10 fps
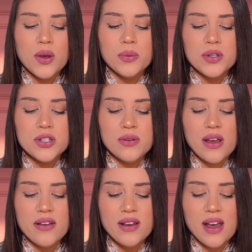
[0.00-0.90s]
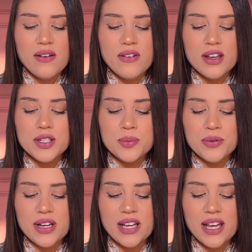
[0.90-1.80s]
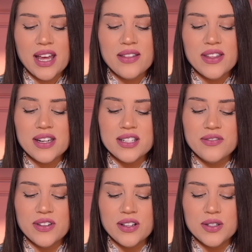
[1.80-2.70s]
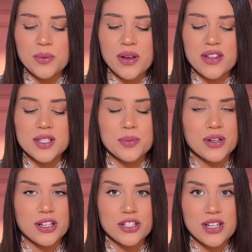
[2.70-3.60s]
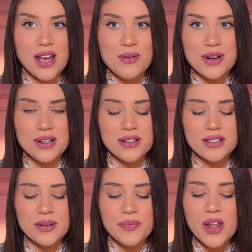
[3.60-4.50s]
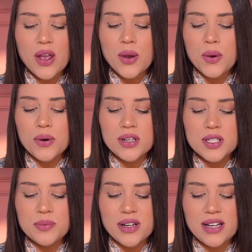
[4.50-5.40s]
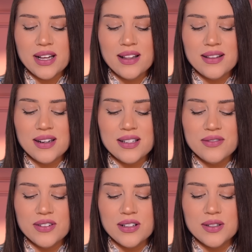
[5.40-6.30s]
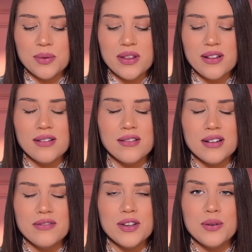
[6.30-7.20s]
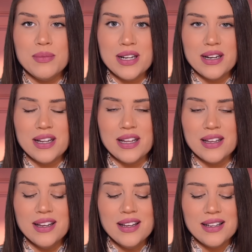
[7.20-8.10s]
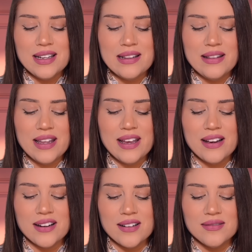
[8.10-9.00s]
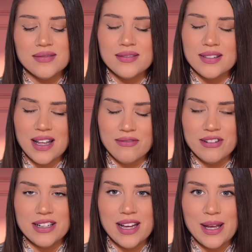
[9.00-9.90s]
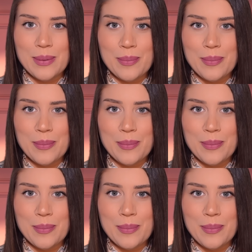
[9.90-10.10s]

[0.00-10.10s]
Would you rather have a spring that is filled with spring showers or a spring that is filled with a lot of humidity in the air every day?